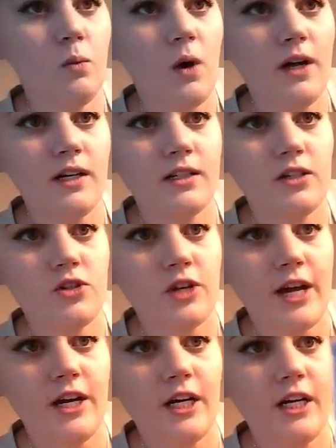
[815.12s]
Water
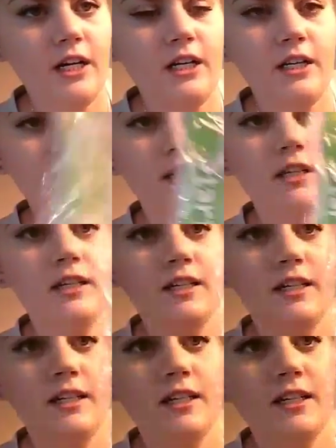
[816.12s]
Strider.
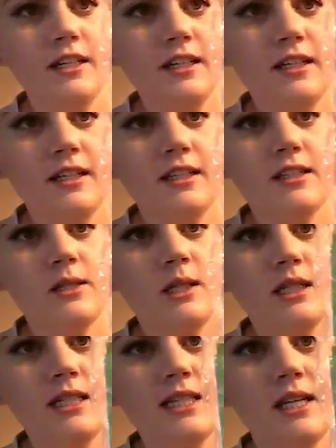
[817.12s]
So
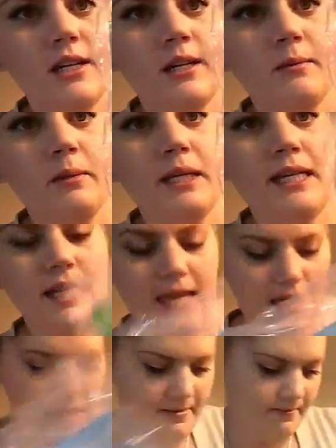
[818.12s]
it looks like you're gonna play
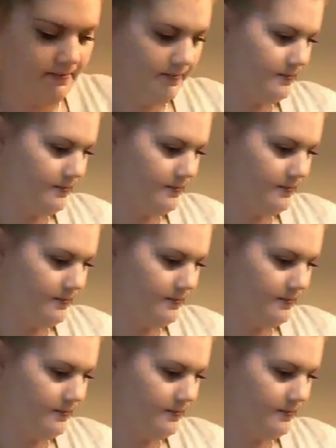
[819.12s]
game.